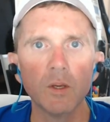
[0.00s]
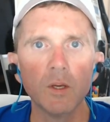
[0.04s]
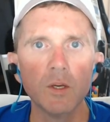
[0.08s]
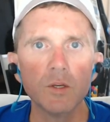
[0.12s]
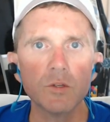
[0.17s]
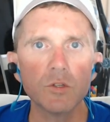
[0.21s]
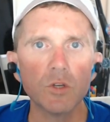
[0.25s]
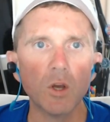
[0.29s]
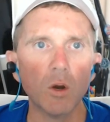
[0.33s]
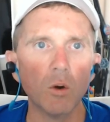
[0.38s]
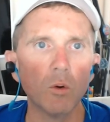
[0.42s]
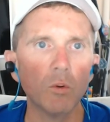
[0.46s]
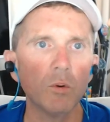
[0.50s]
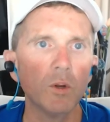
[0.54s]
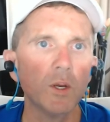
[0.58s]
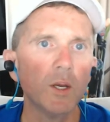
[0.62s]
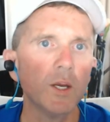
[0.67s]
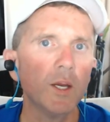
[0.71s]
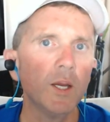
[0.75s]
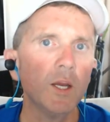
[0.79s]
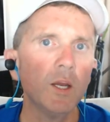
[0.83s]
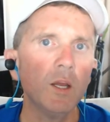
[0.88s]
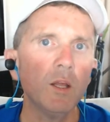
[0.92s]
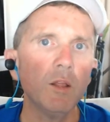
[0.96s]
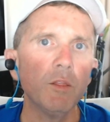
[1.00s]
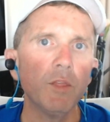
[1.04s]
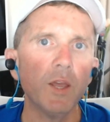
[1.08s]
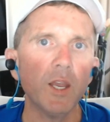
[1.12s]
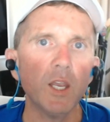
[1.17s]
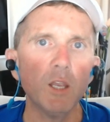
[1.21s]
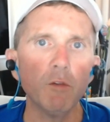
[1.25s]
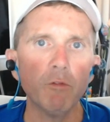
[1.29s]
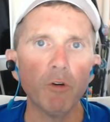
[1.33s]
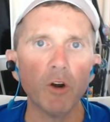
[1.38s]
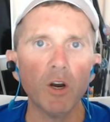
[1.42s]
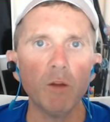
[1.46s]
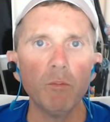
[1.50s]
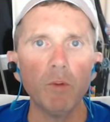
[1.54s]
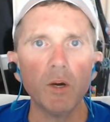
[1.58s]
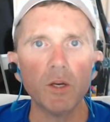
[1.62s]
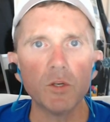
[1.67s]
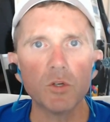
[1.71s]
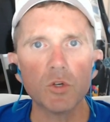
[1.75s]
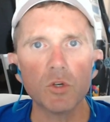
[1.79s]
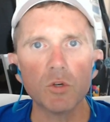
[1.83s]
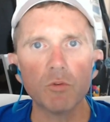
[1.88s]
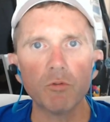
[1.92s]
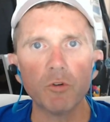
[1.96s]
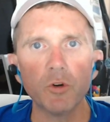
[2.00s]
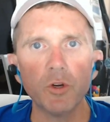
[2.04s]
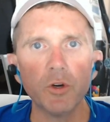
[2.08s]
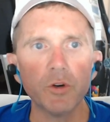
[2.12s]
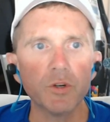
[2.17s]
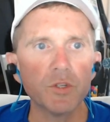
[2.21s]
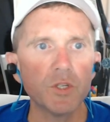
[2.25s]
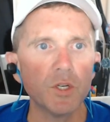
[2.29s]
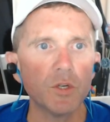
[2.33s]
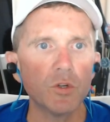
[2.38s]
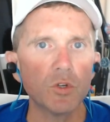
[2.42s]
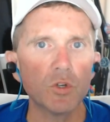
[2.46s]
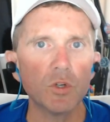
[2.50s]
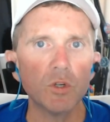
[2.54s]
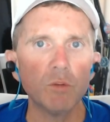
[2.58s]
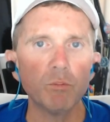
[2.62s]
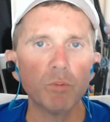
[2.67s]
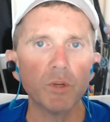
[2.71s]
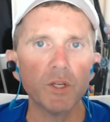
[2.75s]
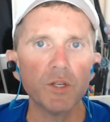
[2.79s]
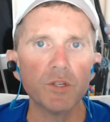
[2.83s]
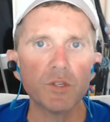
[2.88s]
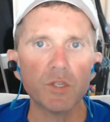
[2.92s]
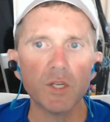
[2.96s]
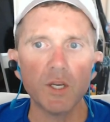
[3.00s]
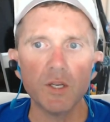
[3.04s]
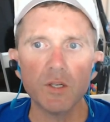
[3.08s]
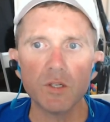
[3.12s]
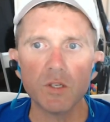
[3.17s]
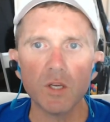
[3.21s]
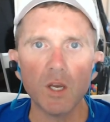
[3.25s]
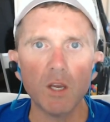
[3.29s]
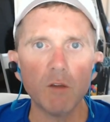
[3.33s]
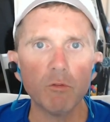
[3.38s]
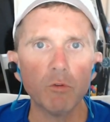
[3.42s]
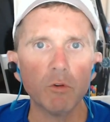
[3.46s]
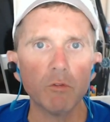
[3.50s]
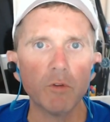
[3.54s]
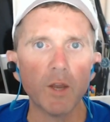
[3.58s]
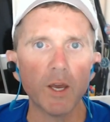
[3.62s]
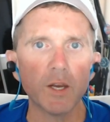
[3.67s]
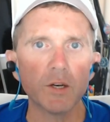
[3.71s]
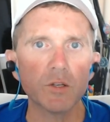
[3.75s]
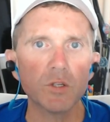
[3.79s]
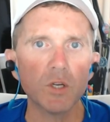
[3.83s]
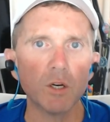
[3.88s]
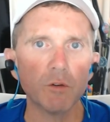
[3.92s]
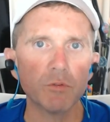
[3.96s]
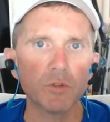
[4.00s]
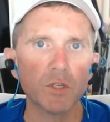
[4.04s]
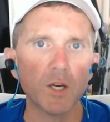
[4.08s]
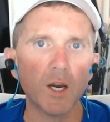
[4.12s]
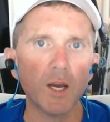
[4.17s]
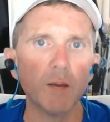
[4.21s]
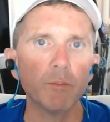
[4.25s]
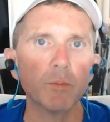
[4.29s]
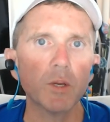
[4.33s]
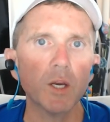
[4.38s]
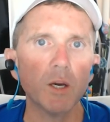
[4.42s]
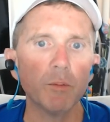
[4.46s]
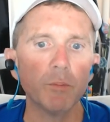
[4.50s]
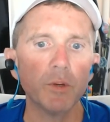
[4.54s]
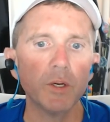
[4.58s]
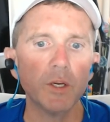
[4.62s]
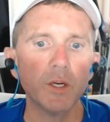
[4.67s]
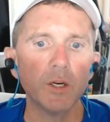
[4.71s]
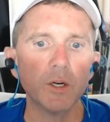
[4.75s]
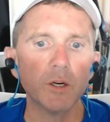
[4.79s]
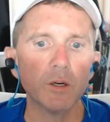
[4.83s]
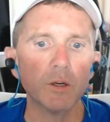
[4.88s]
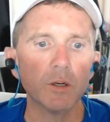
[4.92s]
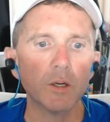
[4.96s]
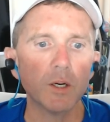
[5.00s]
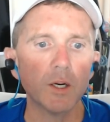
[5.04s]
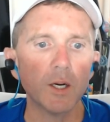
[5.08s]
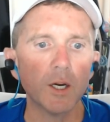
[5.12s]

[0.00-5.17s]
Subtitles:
So thank you very much for your attention. Please stay safe. We've got a tough time coming here.